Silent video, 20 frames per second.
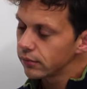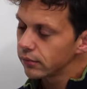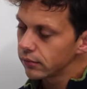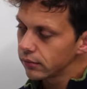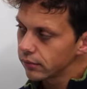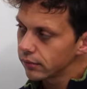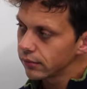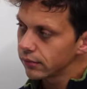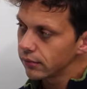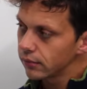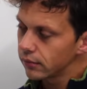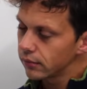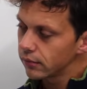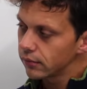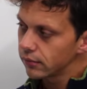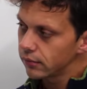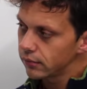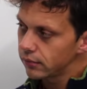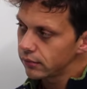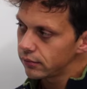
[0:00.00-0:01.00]

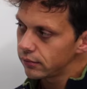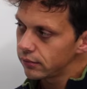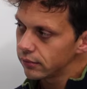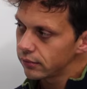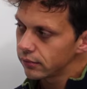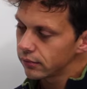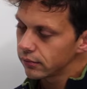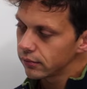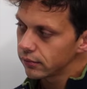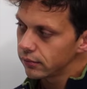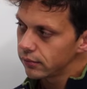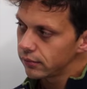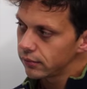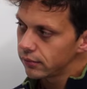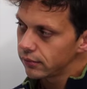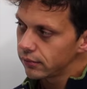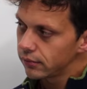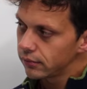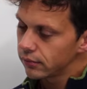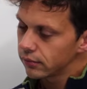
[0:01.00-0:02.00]

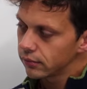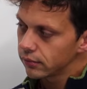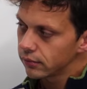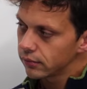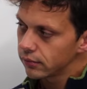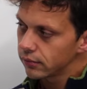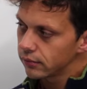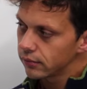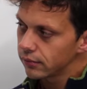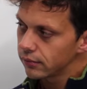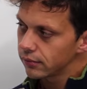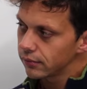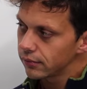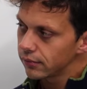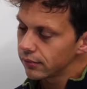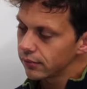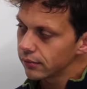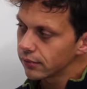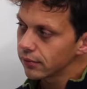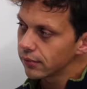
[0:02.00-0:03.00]

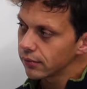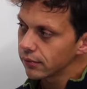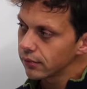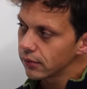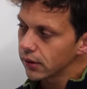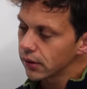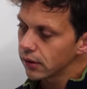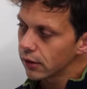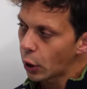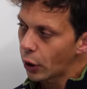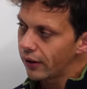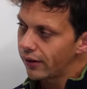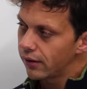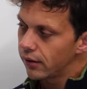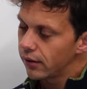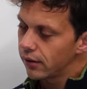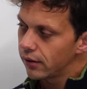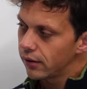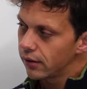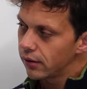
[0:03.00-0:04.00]

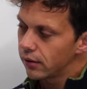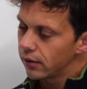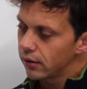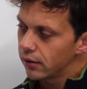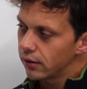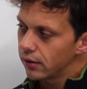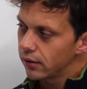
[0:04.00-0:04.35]
The person shown says nothing.